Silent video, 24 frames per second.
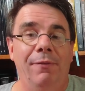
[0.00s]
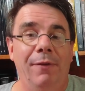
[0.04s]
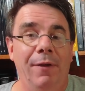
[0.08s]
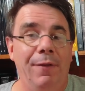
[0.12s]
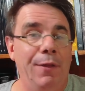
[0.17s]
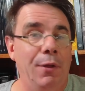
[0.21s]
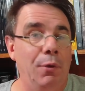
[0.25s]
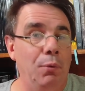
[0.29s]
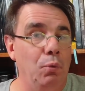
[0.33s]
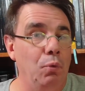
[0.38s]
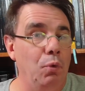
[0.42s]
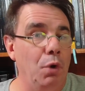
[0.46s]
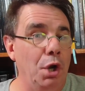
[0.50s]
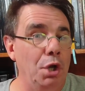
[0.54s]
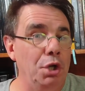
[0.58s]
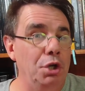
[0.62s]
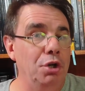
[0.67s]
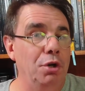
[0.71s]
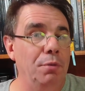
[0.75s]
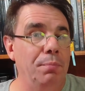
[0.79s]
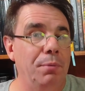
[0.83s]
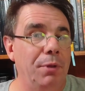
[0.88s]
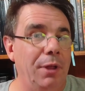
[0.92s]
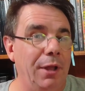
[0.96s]
and then run
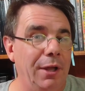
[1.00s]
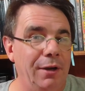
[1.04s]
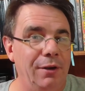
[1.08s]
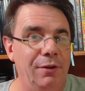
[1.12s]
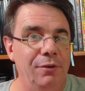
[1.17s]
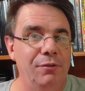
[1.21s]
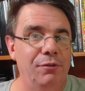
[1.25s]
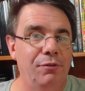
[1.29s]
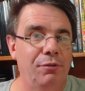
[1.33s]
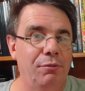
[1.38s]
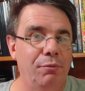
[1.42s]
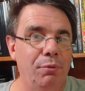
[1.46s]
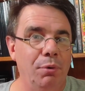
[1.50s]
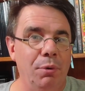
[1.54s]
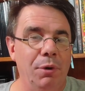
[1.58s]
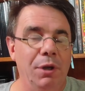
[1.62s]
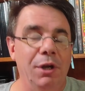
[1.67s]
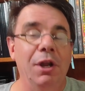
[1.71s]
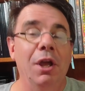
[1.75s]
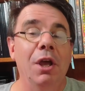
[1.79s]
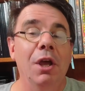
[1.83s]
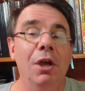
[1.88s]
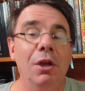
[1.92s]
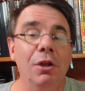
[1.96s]
your players through
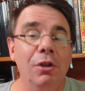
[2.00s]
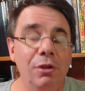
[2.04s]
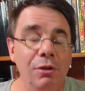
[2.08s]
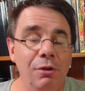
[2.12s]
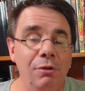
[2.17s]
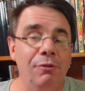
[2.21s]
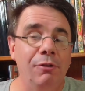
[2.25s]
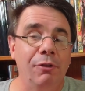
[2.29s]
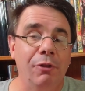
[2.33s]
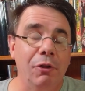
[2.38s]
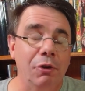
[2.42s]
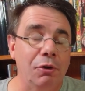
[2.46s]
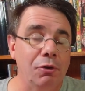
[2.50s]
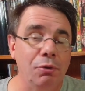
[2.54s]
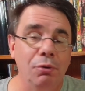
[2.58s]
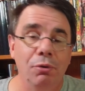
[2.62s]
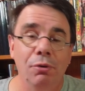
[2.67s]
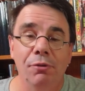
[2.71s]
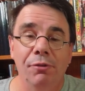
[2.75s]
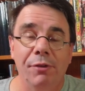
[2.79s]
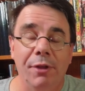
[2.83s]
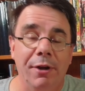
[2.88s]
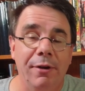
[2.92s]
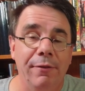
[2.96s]
it using the
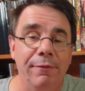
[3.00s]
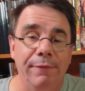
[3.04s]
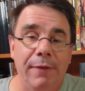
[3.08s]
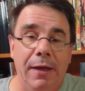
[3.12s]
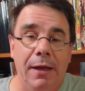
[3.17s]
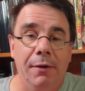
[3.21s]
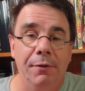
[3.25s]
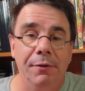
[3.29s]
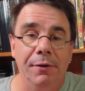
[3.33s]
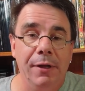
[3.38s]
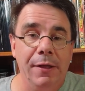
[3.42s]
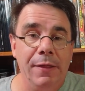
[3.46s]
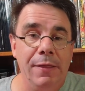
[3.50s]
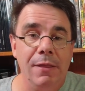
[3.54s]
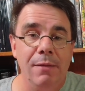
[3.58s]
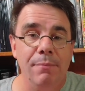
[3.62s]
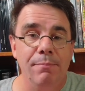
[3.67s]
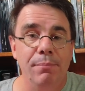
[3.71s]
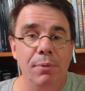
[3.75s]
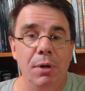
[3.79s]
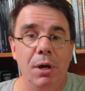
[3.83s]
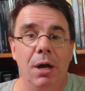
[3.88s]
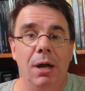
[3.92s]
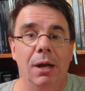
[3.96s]
tools that are found in the
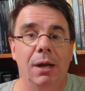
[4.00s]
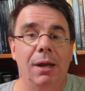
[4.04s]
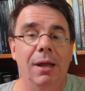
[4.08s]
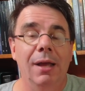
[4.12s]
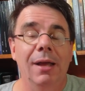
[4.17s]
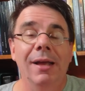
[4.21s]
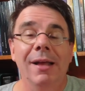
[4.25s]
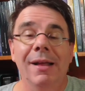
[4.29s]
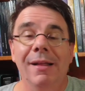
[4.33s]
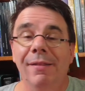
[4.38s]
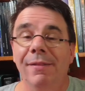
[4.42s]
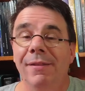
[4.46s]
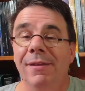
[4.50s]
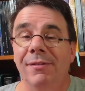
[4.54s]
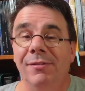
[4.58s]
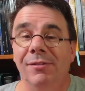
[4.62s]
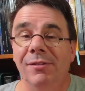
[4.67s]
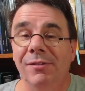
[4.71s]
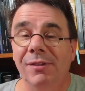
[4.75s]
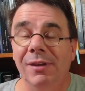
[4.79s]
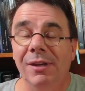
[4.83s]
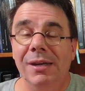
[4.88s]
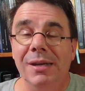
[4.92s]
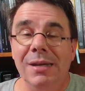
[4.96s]
book. This
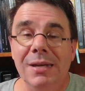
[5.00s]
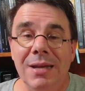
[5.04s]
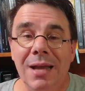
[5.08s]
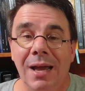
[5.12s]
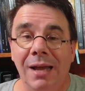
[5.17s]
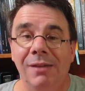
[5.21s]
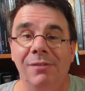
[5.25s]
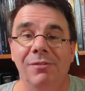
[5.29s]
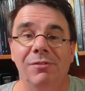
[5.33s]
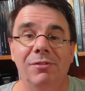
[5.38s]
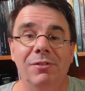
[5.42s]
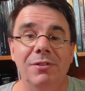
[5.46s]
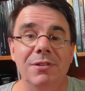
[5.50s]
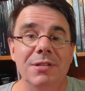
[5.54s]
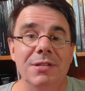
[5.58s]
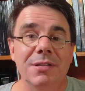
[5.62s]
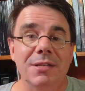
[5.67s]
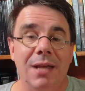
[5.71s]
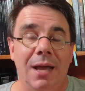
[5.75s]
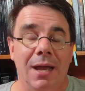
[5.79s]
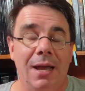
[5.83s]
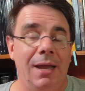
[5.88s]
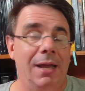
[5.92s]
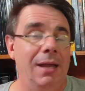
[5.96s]
is a nice
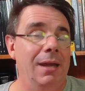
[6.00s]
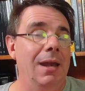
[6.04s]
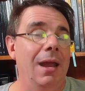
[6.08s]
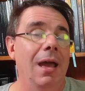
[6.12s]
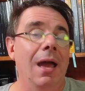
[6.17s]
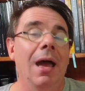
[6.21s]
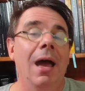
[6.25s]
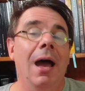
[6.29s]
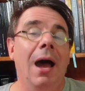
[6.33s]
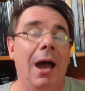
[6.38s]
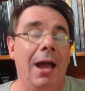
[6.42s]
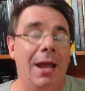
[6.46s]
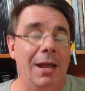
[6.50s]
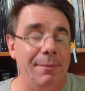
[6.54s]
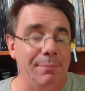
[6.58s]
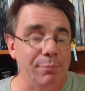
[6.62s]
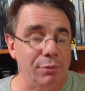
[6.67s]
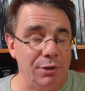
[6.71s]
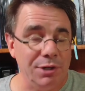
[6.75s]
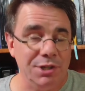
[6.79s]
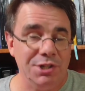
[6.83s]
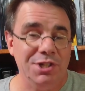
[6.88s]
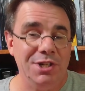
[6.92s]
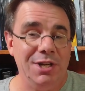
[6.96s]
design. I
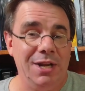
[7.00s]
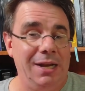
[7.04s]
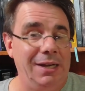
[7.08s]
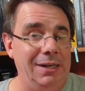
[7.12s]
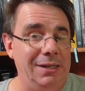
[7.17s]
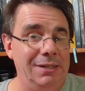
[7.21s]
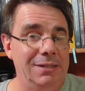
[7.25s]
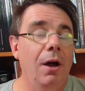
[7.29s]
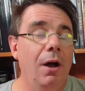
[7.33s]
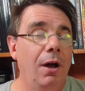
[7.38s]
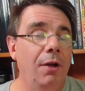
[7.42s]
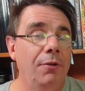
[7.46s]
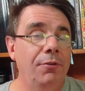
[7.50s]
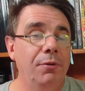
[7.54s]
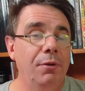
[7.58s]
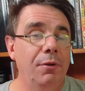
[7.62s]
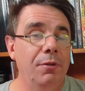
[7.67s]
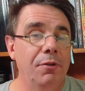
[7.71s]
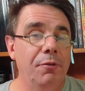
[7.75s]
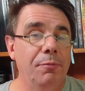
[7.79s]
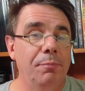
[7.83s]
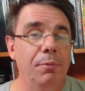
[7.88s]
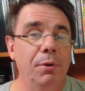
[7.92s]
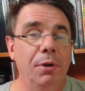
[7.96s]
appreciate it. Also in
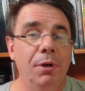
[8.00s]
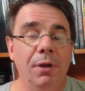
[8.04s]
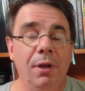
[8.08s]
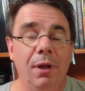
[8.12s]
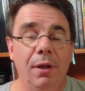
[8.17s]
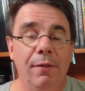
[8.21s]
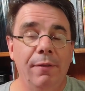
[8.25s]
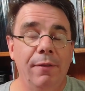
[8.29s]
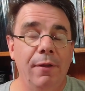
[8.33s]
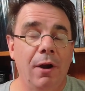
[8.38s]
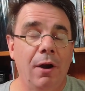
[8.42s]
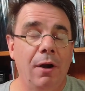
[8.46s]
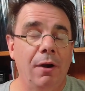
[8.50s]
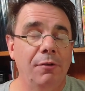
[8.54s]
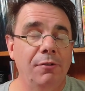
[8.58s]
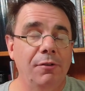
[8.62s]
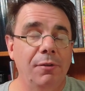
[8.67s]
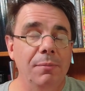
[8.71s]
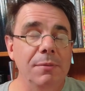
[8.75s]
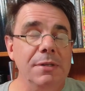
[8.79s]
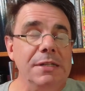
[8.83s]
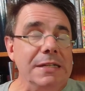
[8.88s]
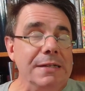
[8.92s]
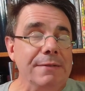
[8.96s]
this book, there are
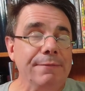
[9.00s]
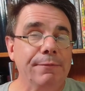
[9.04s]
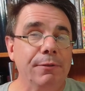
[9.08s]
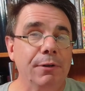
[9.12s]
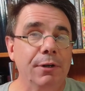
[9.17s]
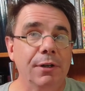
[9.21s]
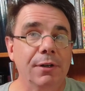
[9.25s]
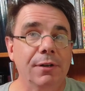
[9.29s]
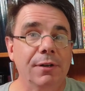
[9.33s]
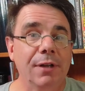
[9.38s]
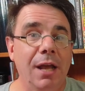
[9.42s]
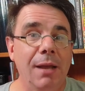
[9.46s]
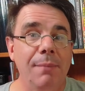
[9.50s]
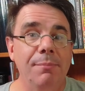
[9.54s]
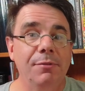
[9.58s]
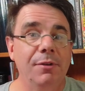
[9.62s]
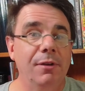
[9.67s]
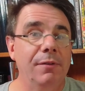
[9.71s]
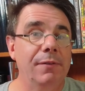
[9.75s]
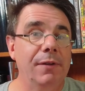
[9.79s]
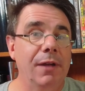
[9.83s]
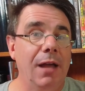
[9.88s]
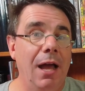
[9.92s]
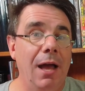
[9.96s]
some different types
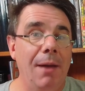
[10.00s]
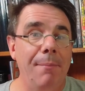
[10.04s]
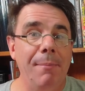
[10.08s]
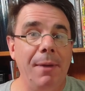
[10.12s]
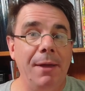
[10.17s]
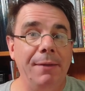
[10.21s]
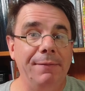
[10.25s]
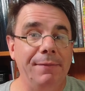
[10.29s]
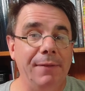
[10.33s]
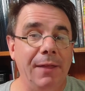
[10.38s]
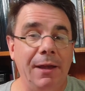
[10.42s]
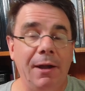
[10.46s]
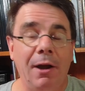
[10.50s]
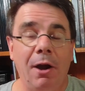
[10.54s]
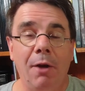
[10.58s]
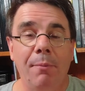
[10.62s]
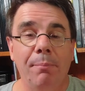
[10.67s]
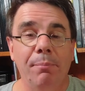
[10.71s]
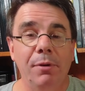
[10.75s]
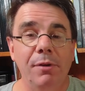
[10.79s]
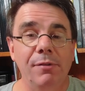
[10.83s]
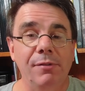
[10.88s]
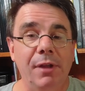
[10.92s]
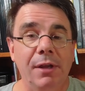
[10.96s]
of combat that are
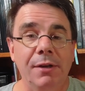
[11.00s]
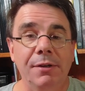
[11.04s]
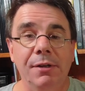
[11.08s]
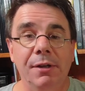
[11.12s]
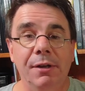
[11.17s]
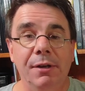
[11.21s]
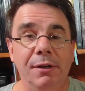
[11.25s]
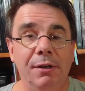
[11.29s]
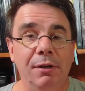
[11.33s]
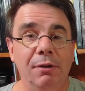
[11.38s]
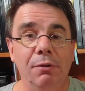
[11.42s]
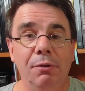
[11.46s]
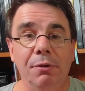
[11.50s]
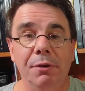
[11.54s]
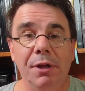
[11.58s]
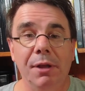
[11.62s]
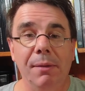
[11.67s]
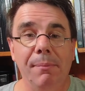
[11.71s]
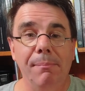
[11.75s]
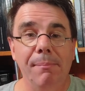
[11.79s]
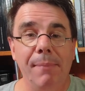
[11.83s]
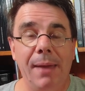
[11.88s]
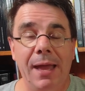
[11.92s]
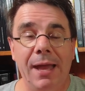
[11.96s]
presented,
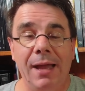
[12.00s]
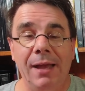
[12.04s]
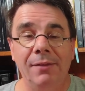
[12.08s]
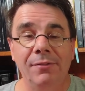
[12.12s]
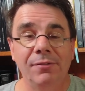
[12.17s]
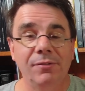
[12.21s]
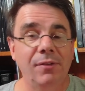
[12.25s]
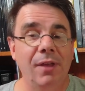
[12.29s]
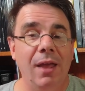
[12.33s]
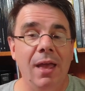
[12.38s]
including mass